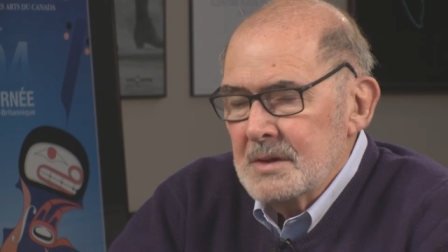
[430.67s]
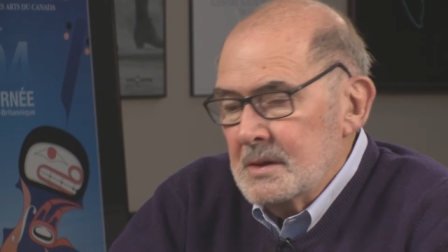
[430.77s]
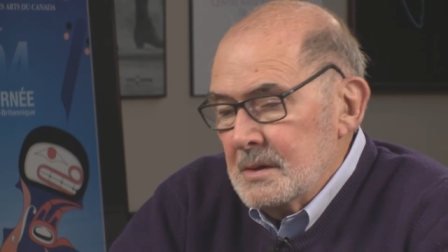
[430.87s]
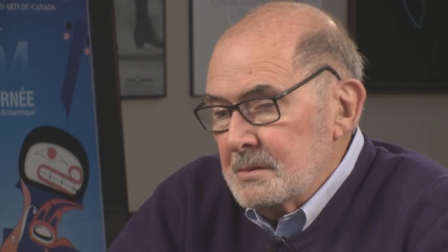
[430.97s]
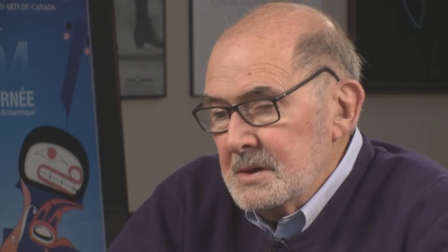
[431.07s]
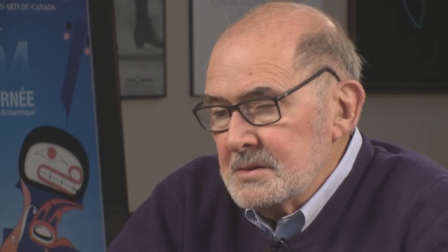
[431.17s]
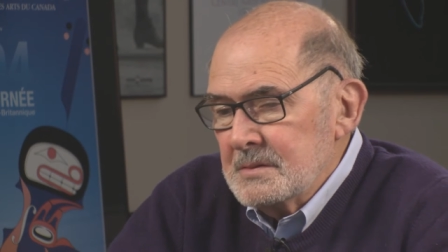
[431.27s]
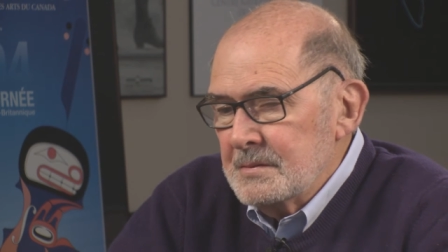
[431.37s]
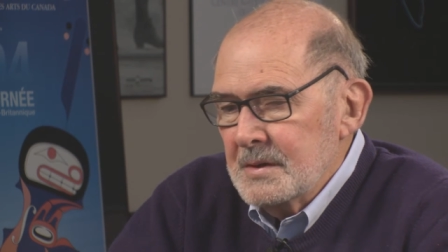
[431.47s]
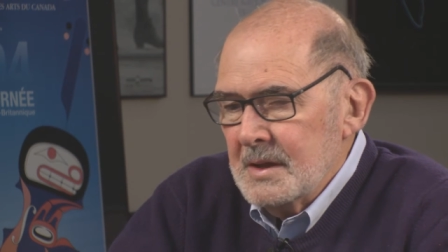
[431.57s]
And the
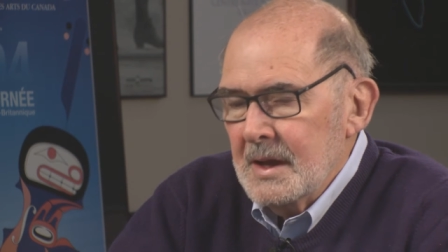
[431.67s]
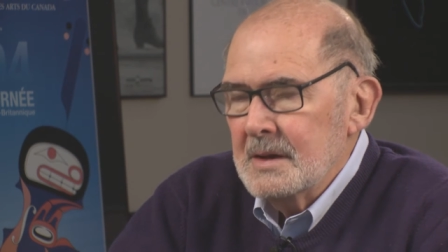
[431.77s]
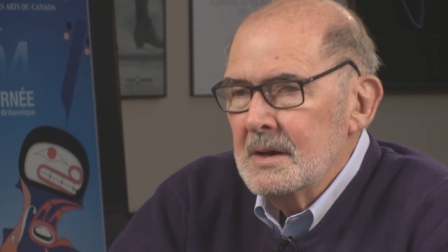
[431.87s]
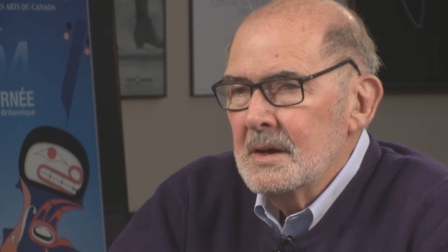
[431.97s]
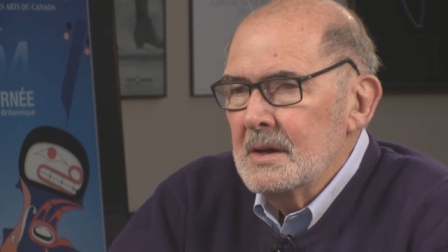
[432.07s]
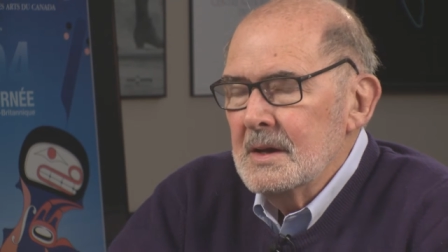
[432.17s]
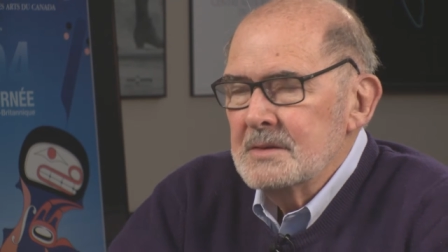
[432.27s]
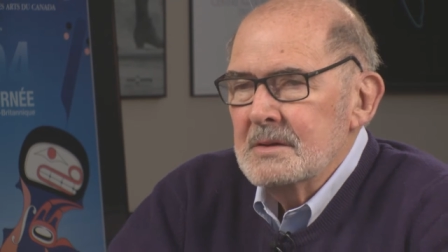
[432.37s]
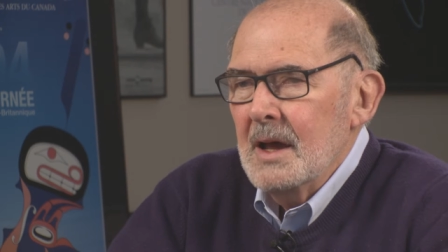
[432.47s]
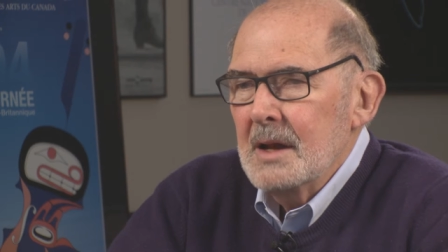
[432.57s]
reason for that
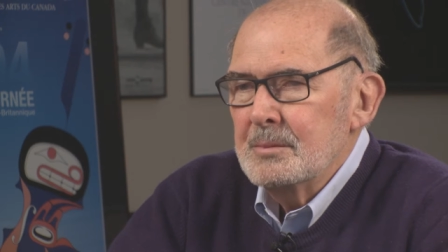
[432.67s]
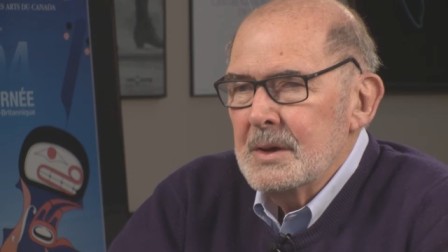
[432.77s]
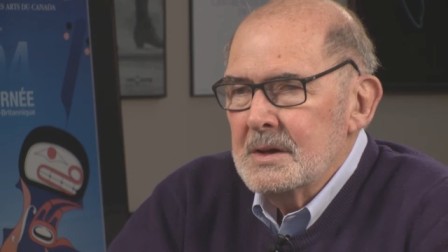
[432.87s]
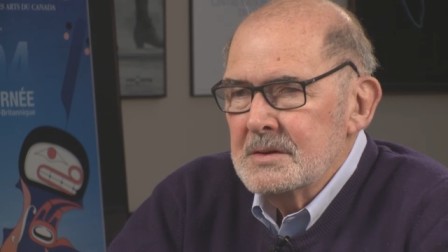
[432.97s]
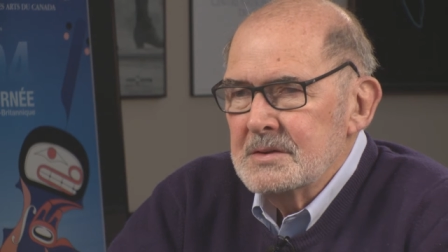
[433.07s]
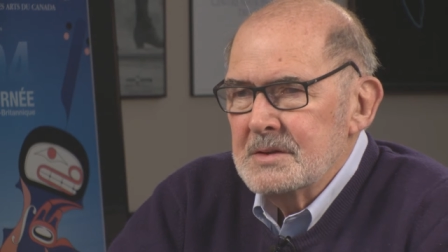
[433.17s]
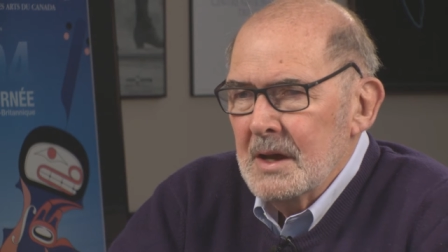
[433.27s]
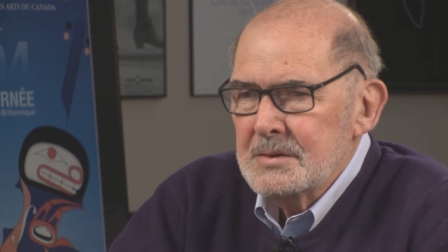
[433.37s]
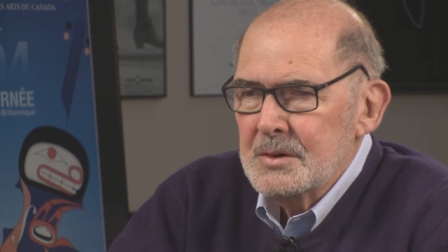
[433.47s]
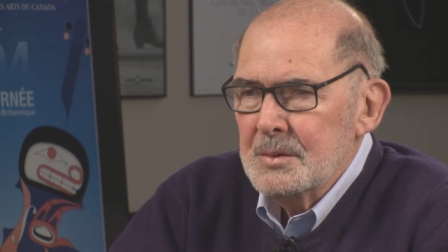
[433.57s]
is not because it's
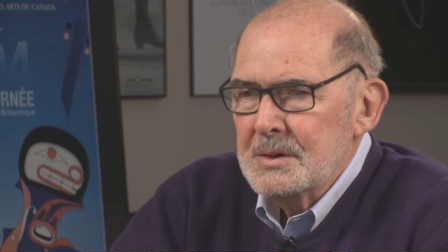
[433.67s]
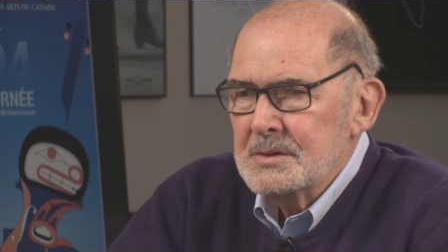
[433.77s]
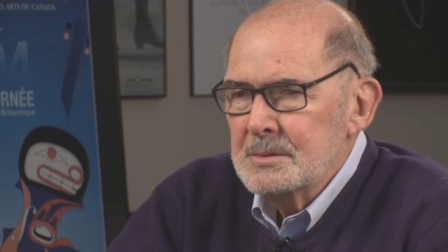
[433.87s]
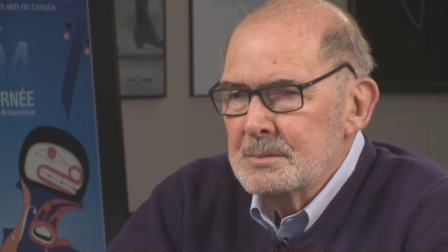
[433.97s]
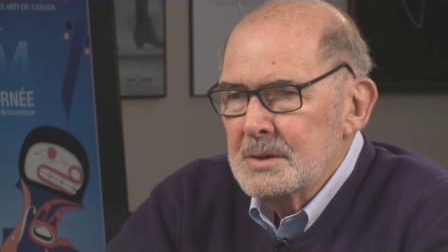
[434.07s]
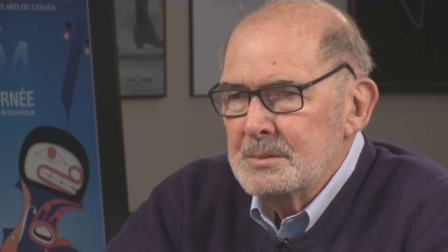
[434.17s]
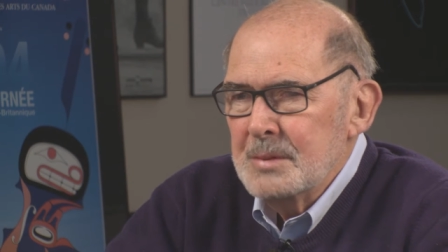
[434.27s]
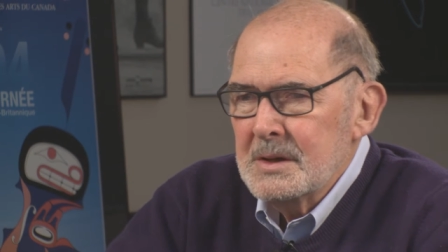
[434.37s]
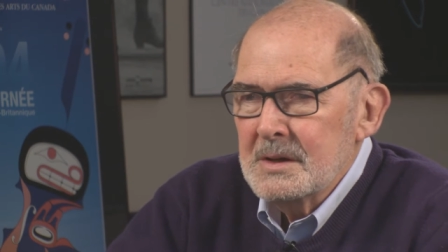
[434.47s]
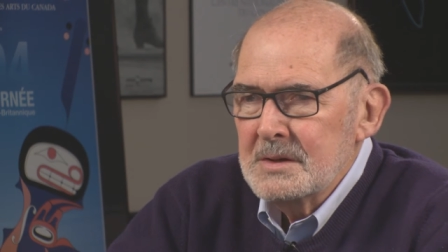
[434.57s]
altruism, but
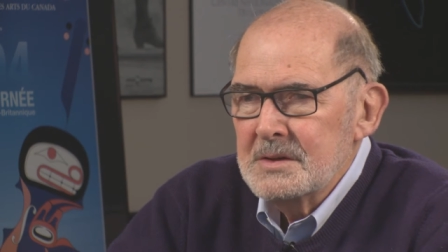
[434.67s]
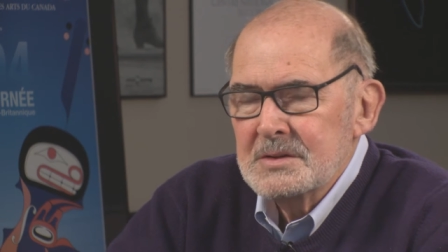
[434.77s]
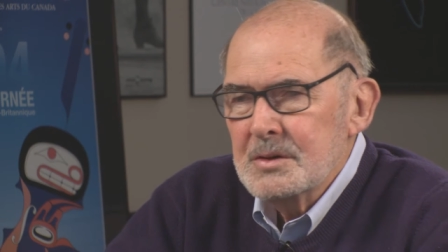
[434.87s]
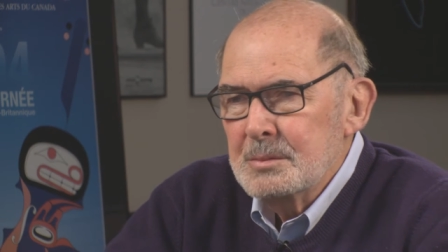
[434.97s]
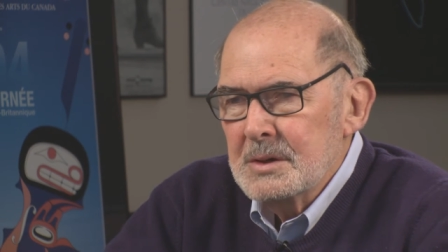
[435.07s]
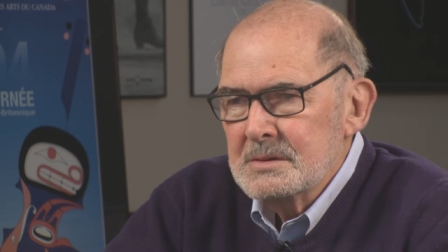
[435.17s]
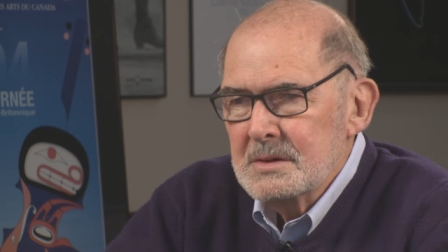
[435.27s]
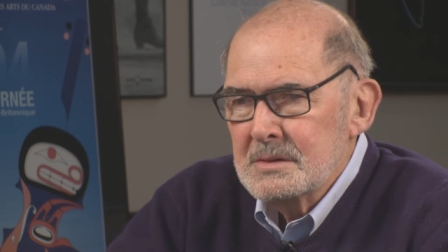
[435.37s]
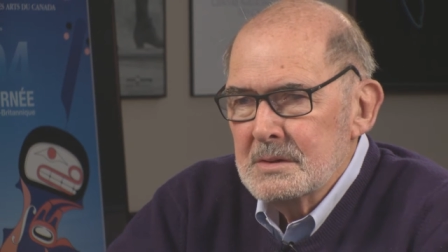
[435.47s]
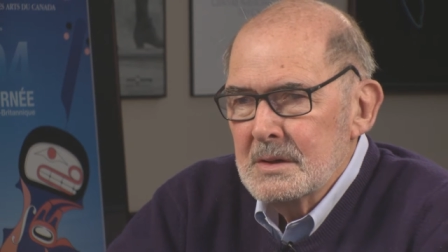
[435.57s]
because it's good
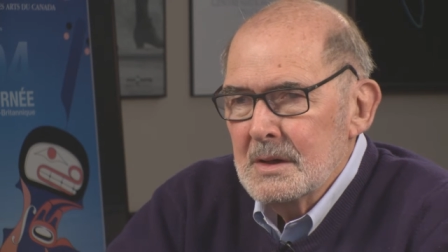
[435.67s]
business.